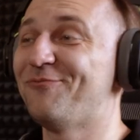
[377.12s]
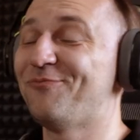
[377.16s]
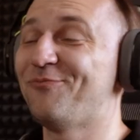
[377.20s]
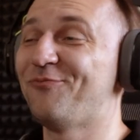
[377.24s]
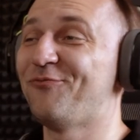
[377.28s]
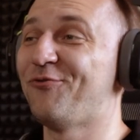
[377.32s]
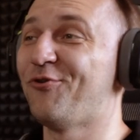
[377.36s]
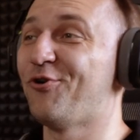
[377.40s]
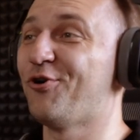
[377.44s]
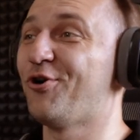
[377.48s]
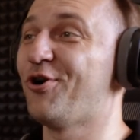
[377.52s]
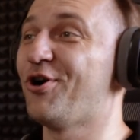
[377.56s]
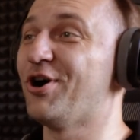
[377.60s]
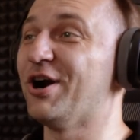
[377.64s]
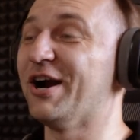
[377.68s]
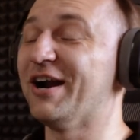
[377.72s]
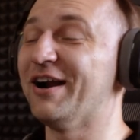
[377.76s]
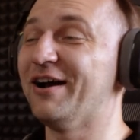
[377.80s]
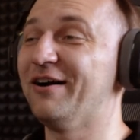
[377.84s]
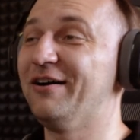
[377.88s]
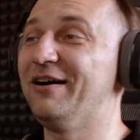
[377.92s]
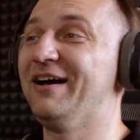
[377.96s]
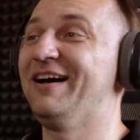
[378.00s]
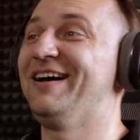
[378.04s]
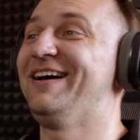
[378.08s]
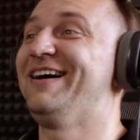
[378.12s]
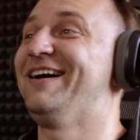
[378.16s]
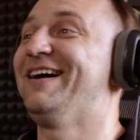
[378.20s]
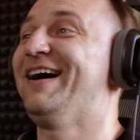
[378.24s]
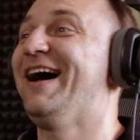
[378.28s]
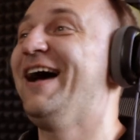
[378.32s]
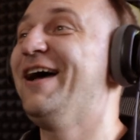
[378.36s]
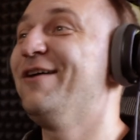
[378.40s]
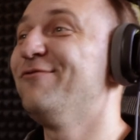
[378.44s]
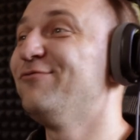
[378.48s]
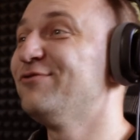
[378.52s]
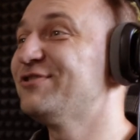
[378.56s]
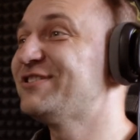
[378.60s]
for,
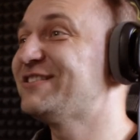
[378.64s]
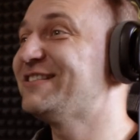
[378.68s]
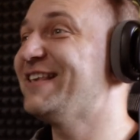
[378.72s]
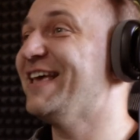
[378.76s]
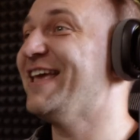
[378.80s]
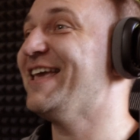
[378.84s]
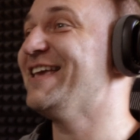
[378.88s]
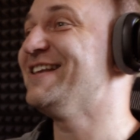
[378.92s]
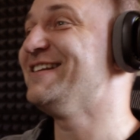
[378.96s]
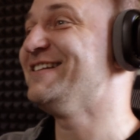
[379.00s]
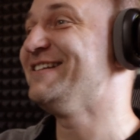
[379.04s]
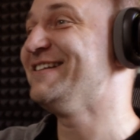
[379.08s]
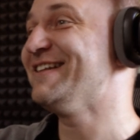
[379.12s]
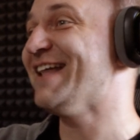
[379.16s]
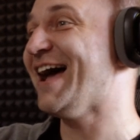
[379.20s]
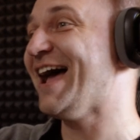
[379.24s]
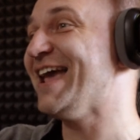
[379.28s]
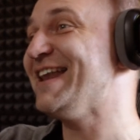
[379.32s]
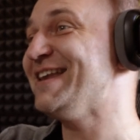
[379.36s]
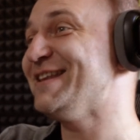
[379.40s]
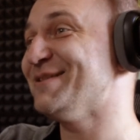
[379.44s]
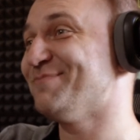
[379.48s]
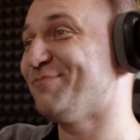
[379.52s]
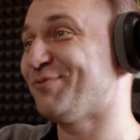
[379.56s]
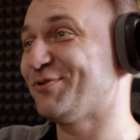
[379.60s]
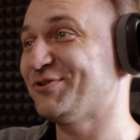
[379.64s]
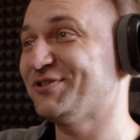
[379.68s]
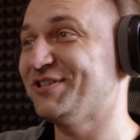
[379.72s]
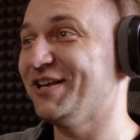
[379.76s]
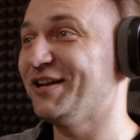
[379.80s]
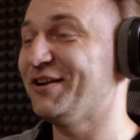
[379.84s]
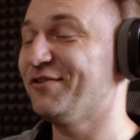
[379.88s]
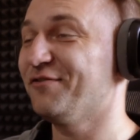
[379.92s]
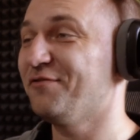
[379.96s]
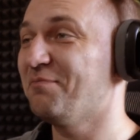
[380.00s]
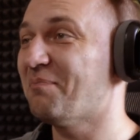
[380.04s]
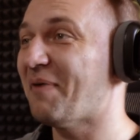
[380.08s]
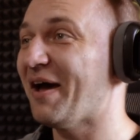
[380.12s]
I would say, 90%
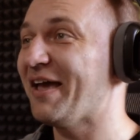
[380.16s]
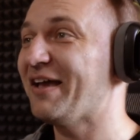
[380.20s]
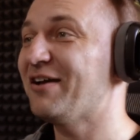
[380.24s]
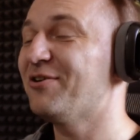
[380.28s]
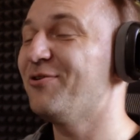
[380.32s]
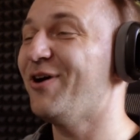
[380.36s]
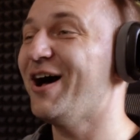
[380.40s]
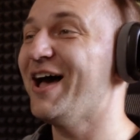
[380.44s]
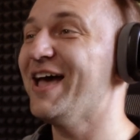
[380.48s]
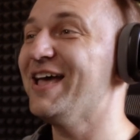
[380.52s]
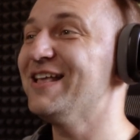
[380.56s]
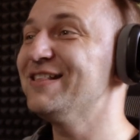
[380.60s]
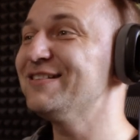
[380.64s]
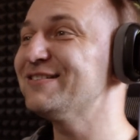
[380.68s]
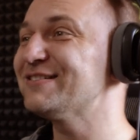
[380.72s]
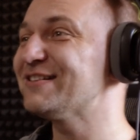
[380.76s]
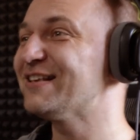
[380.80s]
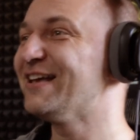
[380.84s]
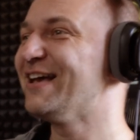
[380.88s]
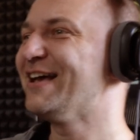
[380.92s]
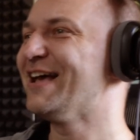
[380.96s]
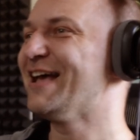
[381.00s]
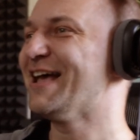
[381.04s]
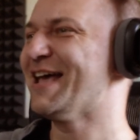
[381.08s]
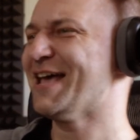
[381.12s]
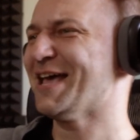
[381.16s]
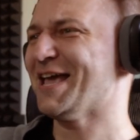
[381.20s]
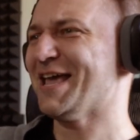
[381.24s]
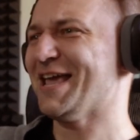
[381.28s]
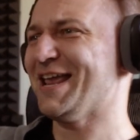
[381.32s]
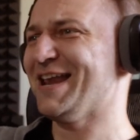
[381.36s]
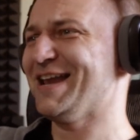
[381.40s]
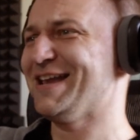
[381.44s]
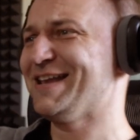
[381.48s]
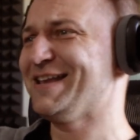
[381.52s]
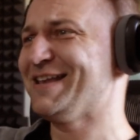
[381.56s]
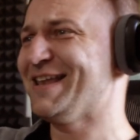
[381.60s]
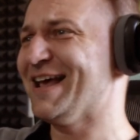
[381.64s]
of my clients,
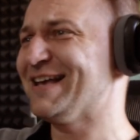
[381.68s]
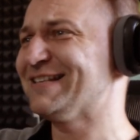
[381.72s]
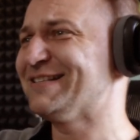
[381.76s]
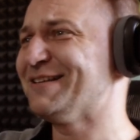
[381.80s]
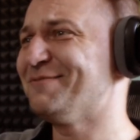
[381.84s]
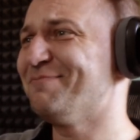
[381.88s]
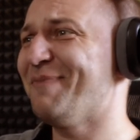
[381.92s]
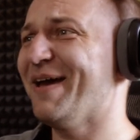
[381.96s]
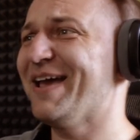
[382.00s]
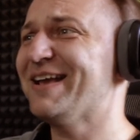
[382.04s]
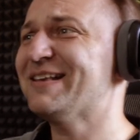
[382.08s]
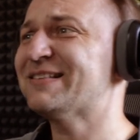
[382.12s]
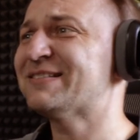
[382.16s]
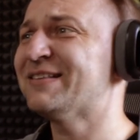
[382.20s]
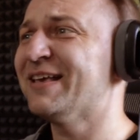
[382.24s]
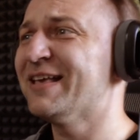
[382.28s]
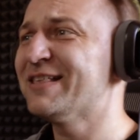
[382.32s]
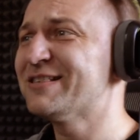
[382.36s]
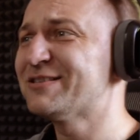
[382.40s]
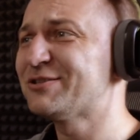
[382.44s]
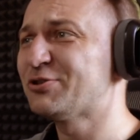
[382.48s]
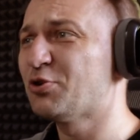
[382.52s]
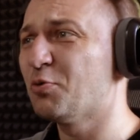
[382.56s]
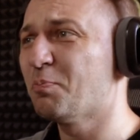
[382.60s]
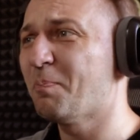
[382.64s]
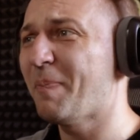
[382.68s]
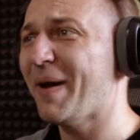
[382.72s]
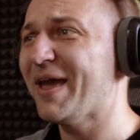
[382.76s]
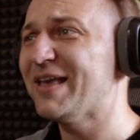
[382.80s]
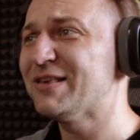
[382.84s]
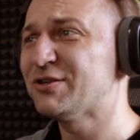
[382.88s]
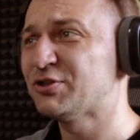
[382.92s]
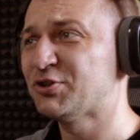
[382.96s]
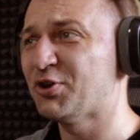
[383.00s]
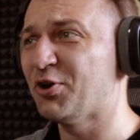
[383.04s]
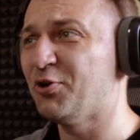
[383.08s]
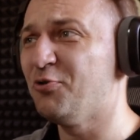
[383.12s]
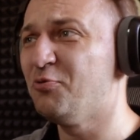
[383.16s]
it doesn't make sense to pay
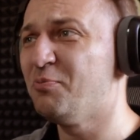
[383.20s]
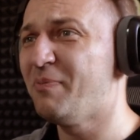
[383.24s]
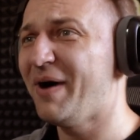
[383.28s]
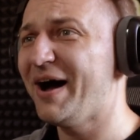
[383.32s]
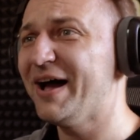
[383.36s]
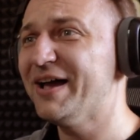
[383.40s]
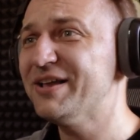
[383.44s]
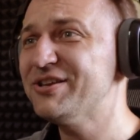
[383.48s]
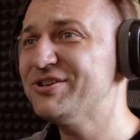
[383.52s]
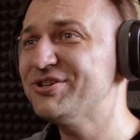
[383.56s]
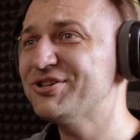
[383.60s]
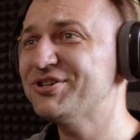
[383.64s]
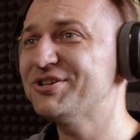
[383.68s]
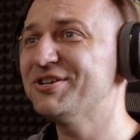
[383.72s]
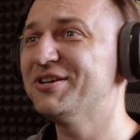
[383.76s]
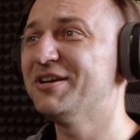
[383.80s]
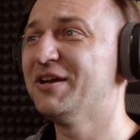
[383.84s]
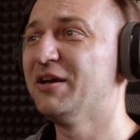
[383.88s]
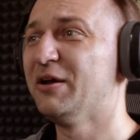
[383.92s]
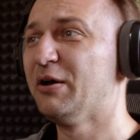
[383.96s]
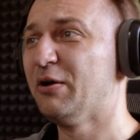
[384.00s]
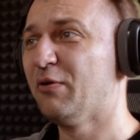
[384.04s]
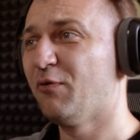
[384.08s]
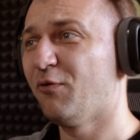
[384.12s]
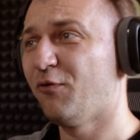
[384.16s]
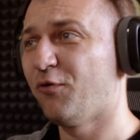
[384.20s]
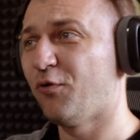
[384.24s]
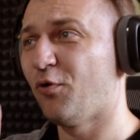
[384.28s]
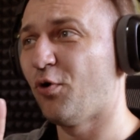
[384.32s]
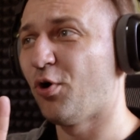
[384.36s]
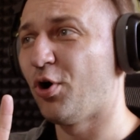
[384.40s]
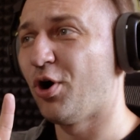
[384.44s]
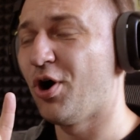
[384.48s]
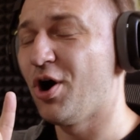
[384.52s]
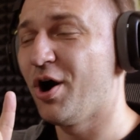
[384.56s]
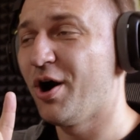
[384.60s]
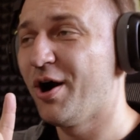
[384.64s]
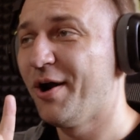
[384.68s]
so much
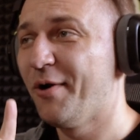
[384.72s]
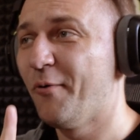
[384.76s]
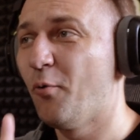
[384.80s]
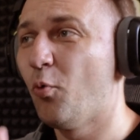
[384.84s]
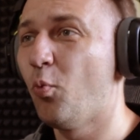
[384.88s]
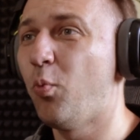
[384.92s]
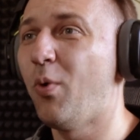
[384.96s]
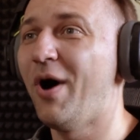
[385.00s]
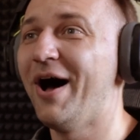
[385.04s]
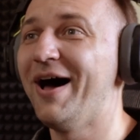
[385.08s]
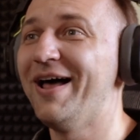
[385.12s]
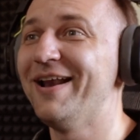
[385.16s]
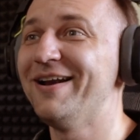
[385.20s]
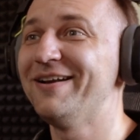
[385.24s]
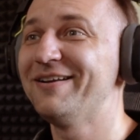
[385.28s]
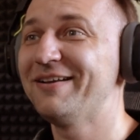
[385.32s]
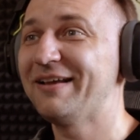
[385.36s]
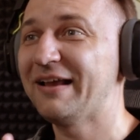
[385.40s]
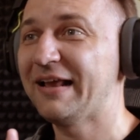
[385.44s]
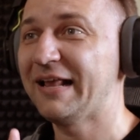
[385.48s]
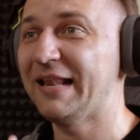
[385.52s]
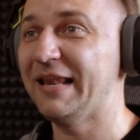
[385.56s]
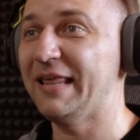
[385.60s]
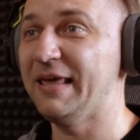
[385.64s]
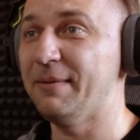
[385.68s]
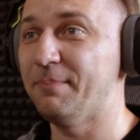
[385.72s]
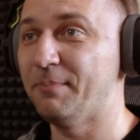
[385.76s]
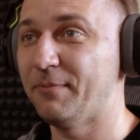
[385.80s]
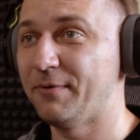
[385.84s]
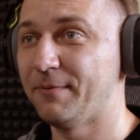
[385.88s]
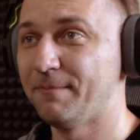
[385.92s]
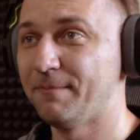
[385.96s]
for one clip.